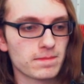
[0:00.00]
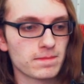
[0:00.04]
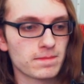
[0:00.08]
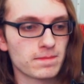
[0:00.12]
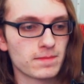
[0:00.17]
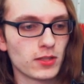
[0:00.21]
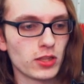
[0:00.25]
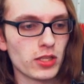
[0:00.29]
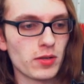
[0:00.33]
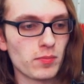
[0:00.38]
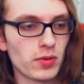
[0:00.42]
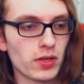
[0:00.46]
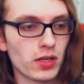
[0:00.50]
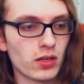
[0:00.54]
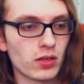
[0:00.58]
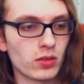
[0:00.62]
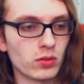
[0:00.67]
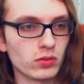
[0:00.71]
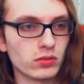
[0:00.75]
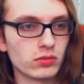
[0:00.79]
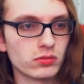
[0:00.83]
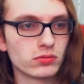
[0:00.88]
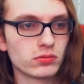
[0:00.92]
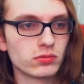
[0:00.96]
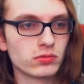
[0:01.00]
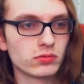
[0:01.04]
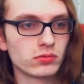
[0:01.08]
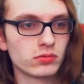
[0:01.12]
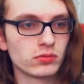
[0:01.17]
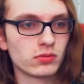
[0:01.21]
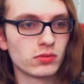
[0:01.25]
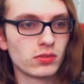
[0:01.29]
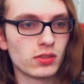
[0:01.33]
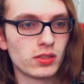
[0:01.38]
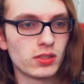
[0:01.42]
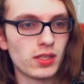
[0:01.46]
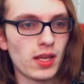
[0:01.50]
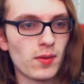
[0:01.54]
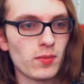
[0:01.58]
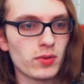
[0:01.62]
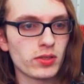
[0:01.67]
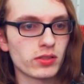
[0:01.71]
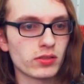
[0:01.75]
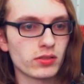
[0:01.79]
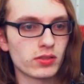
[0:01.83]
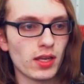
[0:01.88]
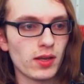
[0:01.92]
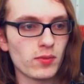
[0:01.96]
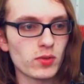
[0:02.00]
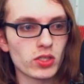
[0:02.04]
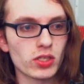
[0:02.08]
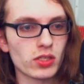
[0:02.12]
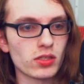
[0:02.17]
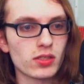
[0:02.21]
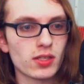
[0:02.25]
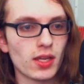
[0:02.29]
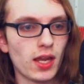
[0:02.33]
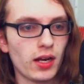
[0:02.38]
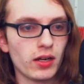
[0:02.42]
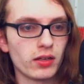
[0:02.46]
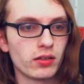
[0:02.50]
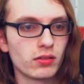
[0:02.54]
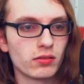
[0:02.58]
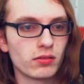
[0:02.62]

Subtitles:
Limbo. Same as Inside.